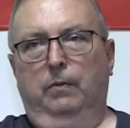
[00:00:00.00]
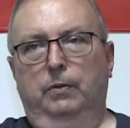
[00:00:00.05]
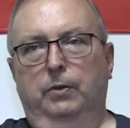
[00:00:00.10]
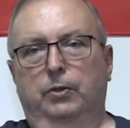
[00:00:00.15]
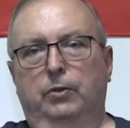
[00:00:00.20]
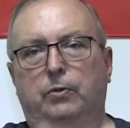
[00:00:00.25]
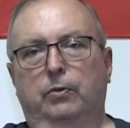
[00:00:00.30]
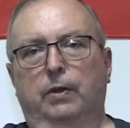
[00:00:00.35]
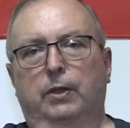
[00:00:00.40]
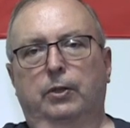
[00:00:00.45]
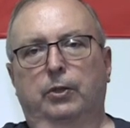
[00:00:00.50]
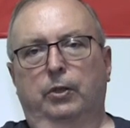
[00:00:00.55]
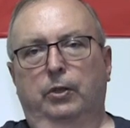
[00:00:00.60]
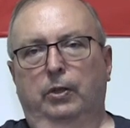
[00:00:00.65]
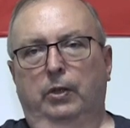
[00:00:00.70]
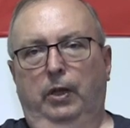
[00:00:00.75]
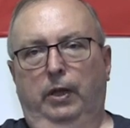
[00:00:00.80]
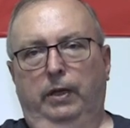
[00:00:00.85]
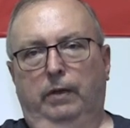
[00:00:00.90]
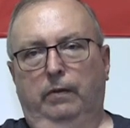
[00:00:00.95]

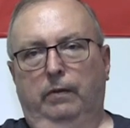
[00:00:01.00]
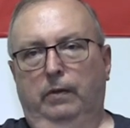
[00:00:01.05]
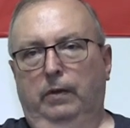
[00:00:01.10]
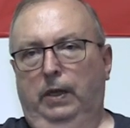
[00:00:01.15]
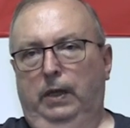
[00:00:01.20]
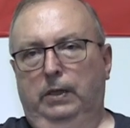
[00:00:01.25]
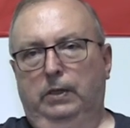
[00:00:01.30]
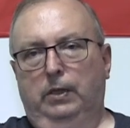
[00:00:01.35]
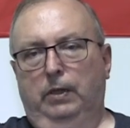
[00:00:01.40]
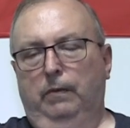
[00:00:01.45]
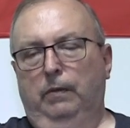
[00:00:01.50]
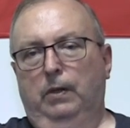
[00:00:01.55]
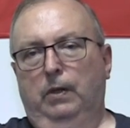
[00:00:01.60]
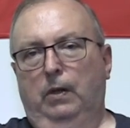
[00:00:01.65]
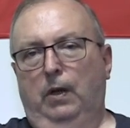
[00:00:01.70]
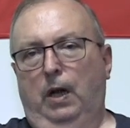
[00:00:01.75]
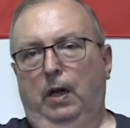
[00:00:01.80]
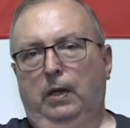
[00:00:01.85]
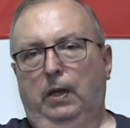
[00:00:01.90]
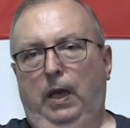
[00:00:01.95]
restriction, like I said with
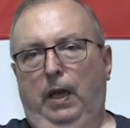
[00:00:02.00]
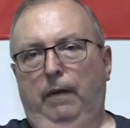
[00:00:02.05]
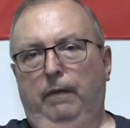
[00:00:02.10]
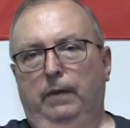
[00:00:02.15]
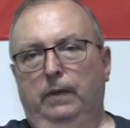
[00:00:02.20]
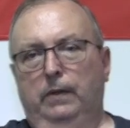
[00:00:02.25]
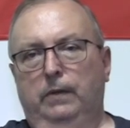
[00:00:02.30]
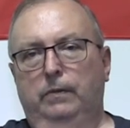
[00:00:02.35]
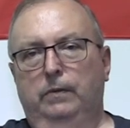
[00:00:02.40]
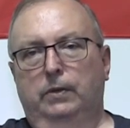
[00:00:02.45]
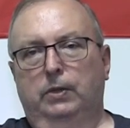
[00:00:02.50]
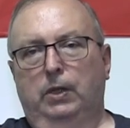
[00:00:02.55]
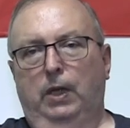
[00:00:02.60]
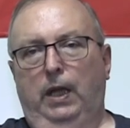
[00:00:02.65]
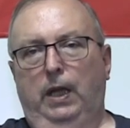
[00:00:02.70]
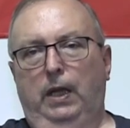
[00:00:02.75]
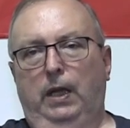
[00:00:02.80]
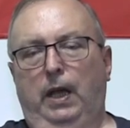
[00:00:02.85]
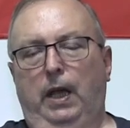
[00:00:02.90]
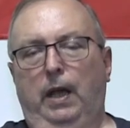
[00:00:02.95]
Law K
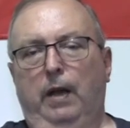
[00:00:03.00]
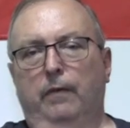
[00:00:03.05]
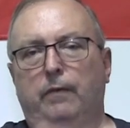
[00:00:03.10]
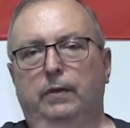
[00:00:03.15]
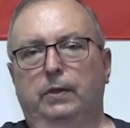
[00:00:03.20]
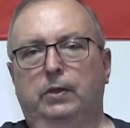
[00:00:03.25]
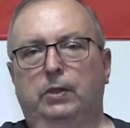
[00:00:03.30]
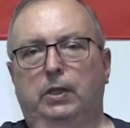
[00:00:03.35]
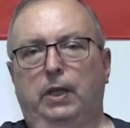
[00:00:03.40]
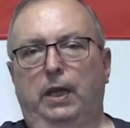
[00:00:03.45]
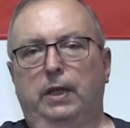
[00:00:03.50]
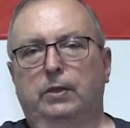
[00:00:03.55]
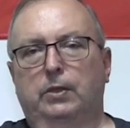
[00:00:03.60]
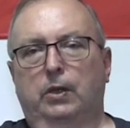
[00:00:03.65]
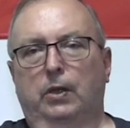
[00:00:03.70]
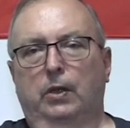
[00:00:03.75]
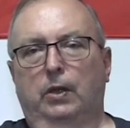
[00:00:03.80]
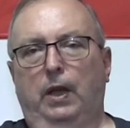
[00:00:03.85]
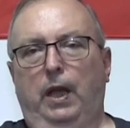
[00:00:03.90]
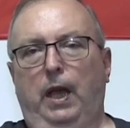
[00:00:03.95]
saying that every state's
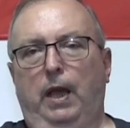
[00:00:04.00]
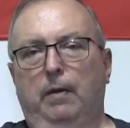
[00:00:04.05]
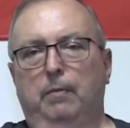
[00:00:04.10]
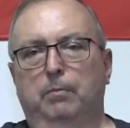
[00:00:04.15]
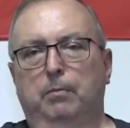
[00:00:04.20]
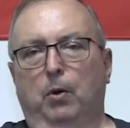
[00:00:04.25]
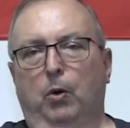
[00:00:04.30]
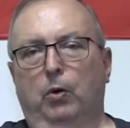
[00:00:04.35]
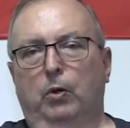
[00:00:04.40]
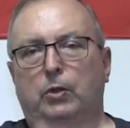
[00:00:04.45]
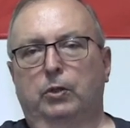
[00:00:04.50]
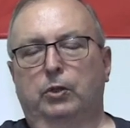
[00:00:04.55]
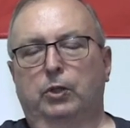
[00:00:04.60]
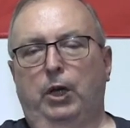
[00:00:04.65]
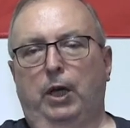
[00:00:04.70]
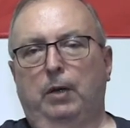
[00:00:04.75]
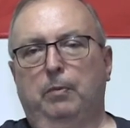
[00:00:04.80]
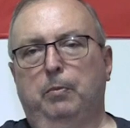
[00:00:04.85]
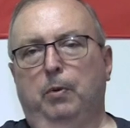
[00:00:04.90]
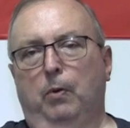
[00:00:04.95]
going to have border
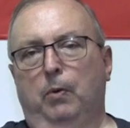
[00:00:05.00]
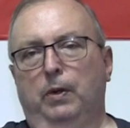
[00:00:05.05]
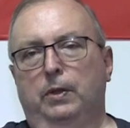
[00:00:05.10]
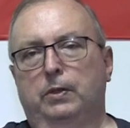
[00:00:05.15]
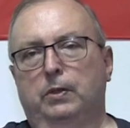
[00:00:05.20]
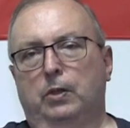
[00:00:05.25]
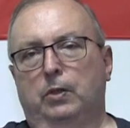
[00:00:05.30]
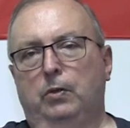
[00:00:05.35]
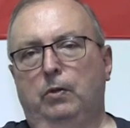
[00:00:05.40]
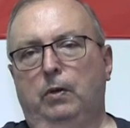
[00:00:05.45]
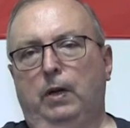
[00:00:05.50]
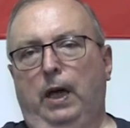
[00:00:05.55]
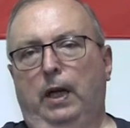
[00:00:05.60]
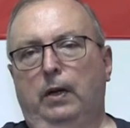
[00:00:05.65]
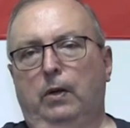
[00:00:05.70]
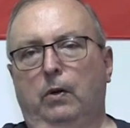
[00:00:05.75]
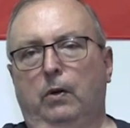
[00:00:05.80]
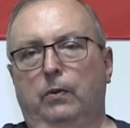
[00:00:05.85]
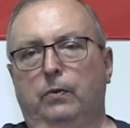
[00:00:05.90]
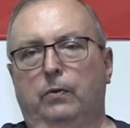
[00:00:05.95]
checkpoints and you got
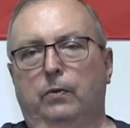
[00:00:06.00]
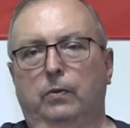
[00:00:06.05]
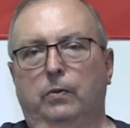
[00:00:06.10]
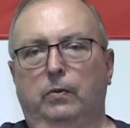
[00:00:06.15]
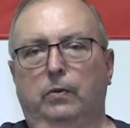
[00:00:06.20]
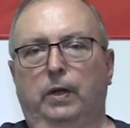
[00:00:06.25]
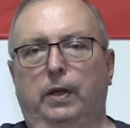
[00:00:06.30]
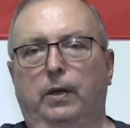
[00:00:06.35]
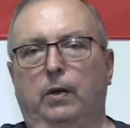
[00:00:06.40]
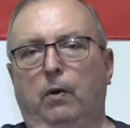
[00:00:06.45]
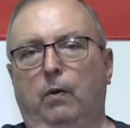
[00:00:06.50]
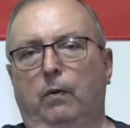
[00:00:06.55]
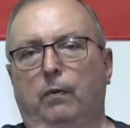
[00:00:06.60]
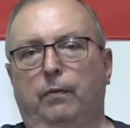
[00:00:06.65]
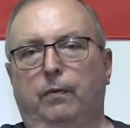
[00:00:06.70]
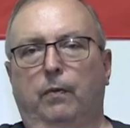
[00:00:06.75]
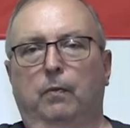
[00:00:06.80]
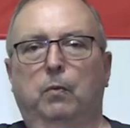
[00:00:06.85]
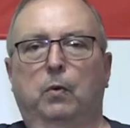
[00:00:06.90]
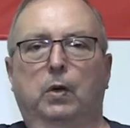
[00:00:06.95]
to go through, like going
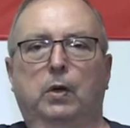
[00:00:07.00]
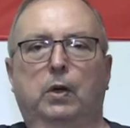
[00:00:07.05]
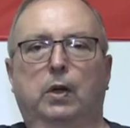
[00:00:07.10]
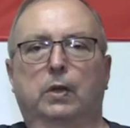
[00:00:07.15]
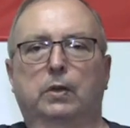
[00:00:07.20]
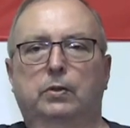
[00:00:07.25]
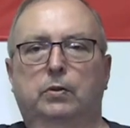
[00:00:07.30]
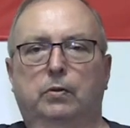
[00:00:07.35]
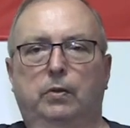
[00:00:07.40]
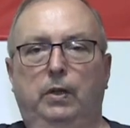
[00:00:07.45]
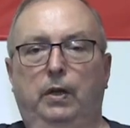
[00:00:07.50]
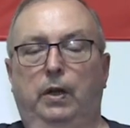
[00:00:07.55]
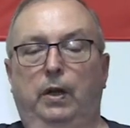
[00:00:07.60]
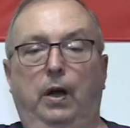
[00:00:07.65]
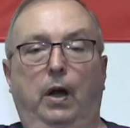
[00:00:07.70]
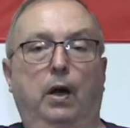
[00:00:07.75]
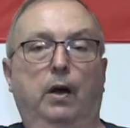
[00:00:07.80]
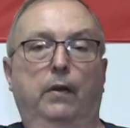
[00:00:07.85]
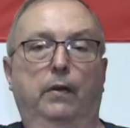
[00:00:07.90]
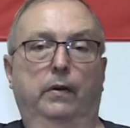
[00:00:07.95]
from one country to
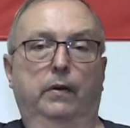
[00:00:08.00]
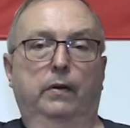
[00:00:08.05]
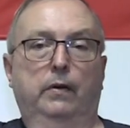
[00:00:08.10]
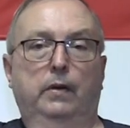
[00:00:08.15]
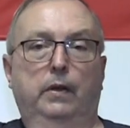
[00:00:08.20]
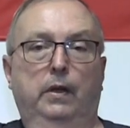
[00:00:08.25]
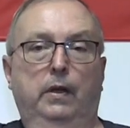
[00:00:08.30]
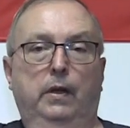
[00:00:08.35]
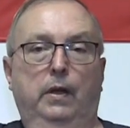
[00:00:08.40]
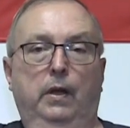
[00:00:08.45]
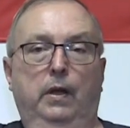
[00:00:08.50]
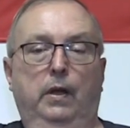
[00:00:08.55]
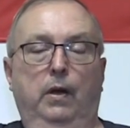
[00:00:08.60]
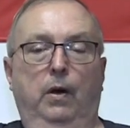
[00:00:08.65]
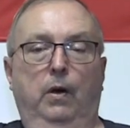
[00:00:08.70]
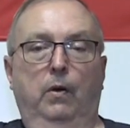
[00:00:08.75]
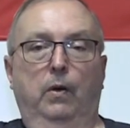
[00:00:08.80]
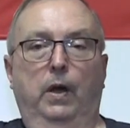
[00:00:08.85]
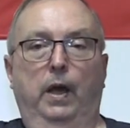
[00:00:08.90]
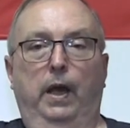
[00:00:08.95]
the other,
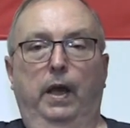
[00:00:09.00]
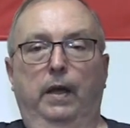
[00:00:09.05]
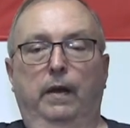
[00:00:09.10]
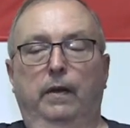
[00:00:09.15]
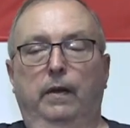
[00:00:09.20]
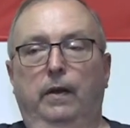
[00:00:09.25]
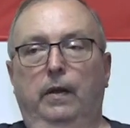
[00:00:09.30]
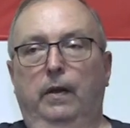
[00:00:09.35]
okay?